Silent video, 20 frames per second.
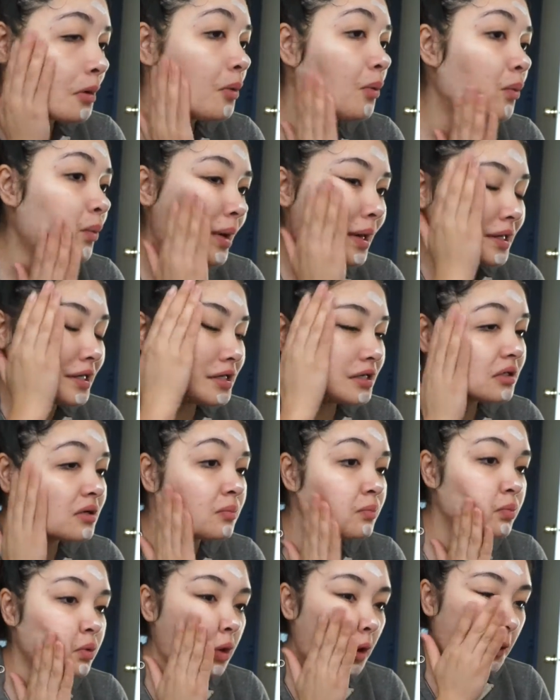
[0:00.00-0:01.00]
wedding
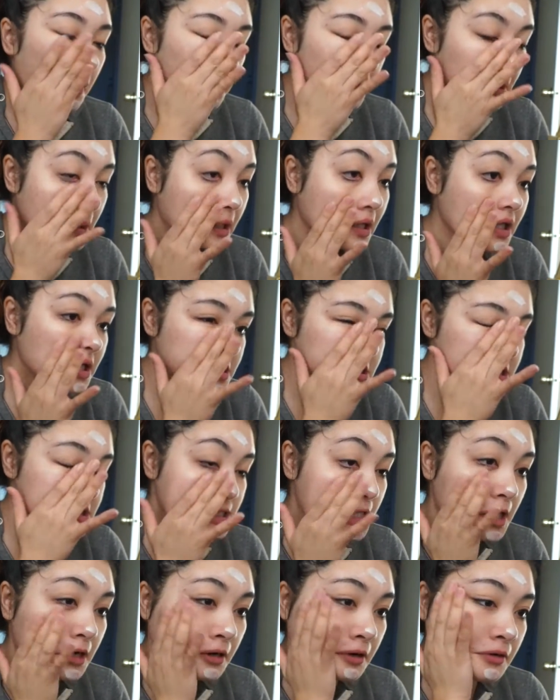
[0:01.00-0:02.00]
appropriate,
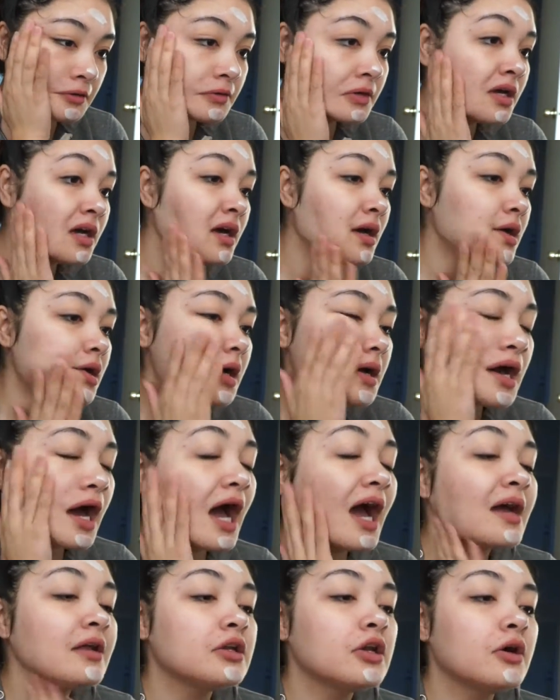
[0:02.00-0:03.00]
so
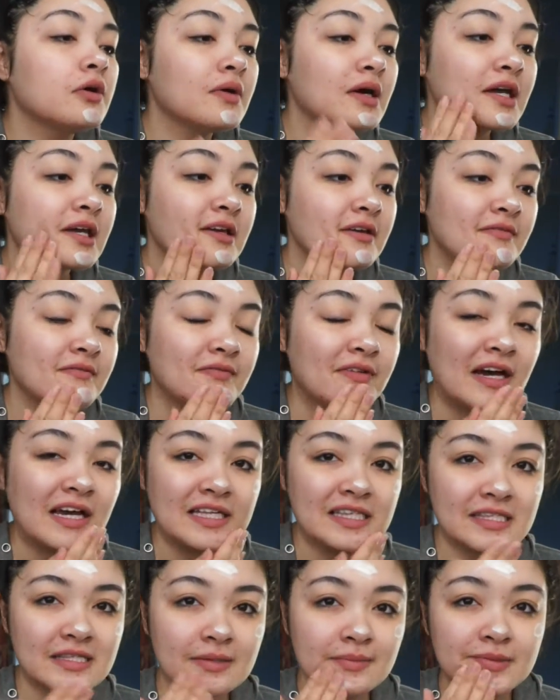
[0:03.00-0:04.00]
I know I can
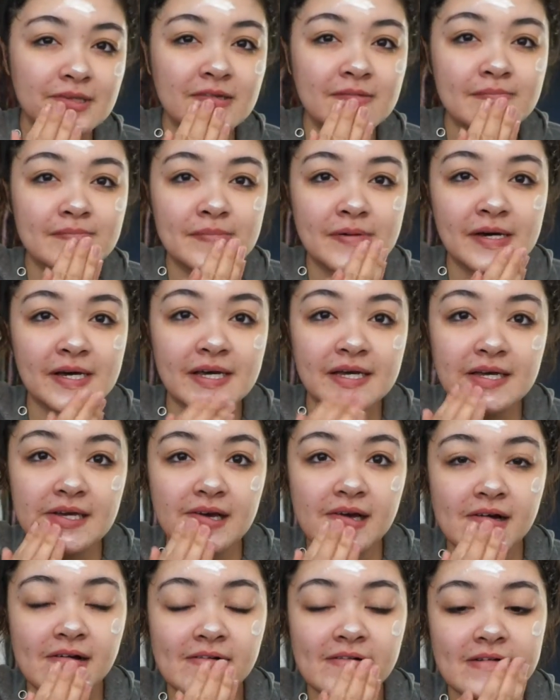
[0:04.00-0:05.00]
find something, but
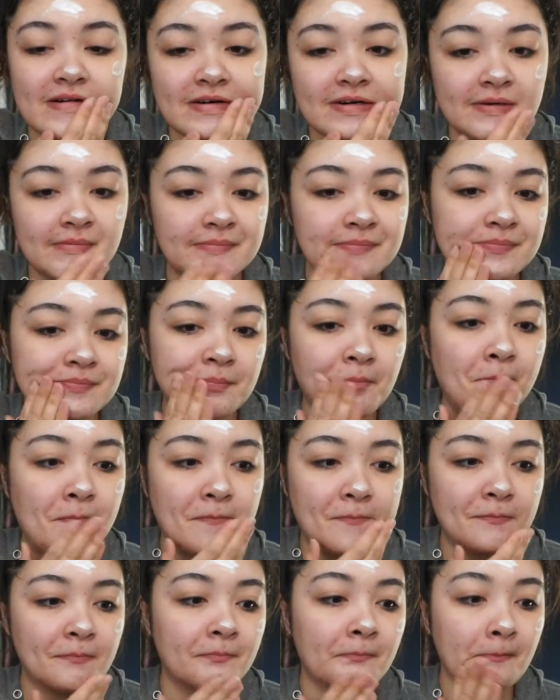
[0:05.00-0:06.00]
I
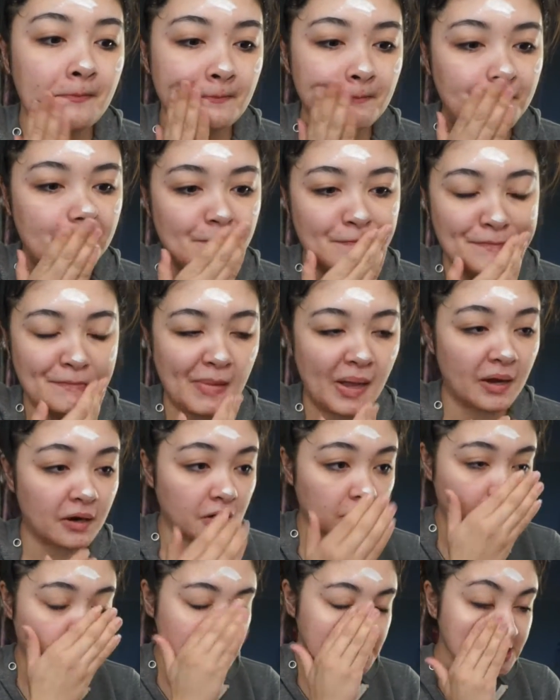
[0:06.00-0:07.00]

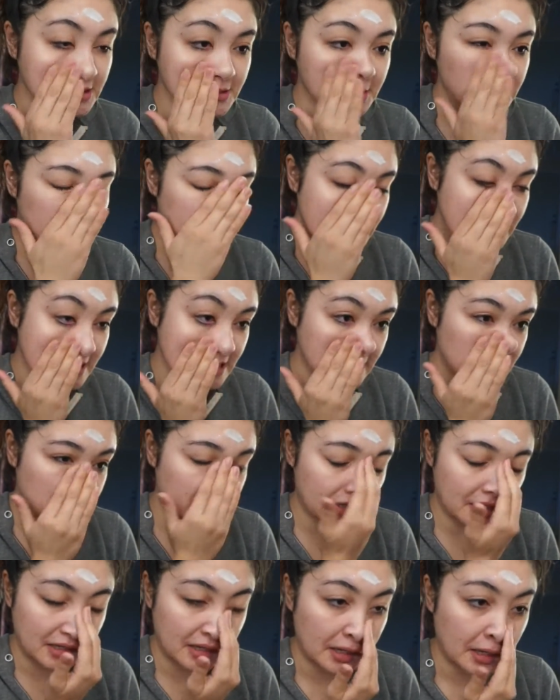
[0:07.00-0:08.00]
don't know, I just want to
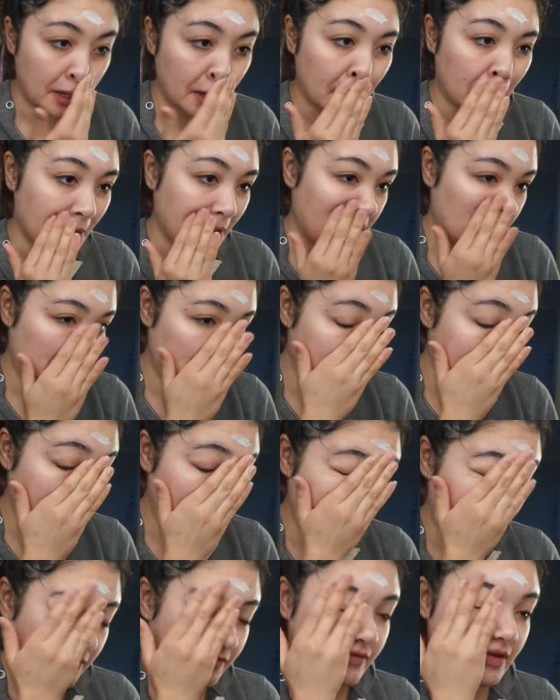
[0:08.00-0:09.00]
see if
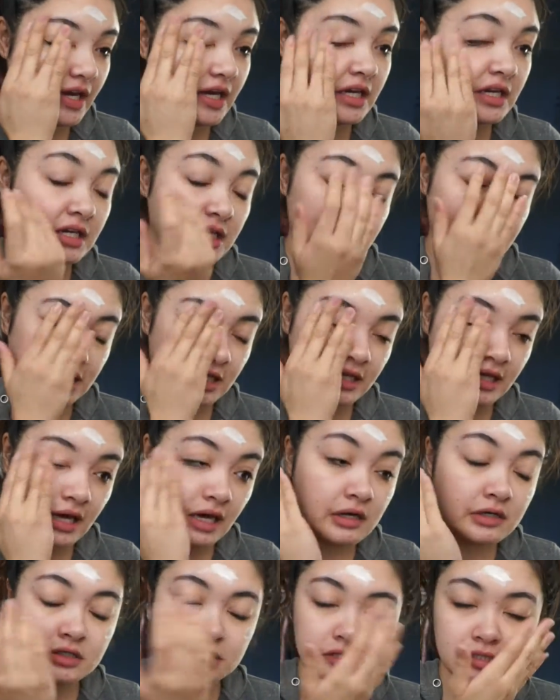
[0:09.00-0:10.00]
I could find anything
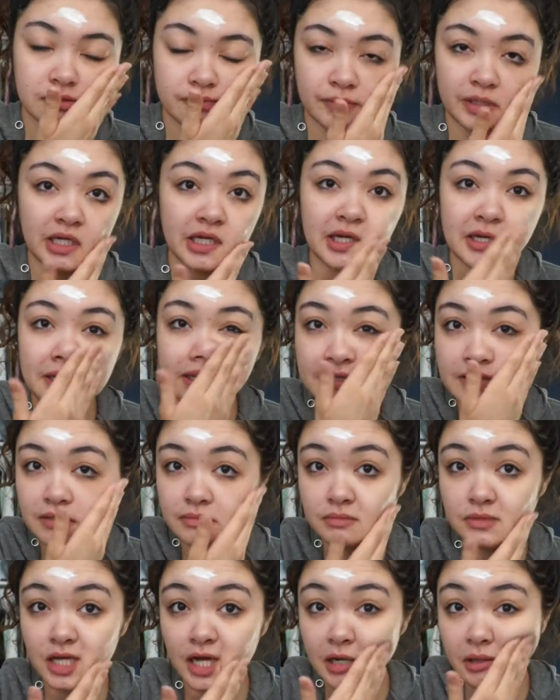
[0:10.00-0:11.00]
else because
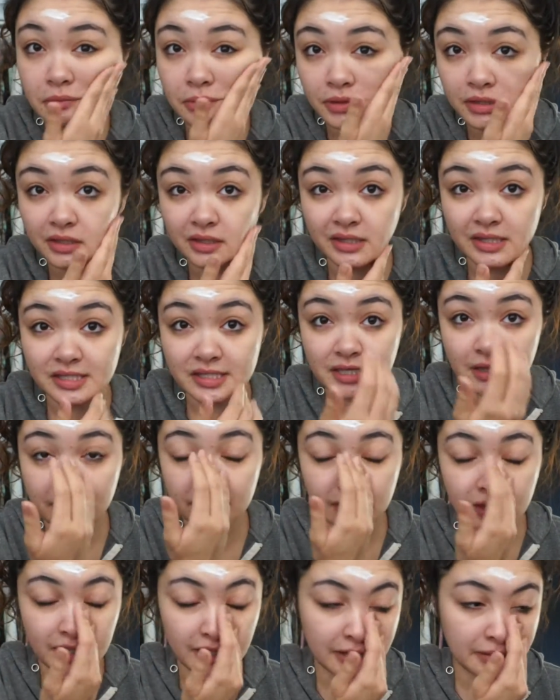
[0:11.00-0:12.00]
I'm tired of wearing the same
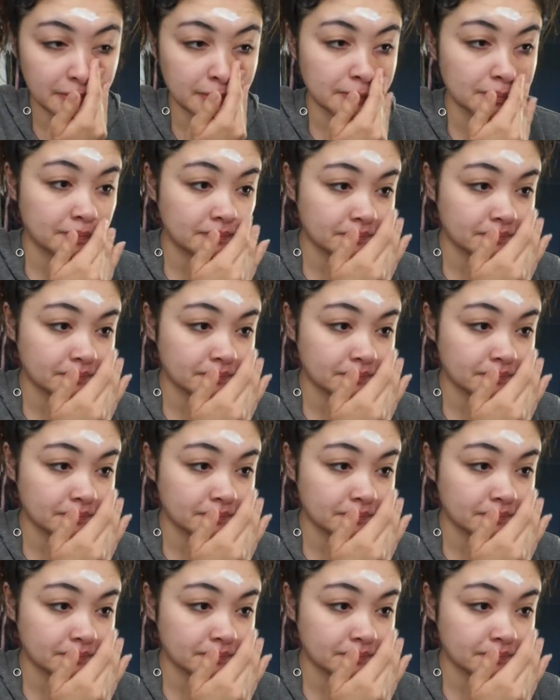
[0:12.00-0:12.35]
thing.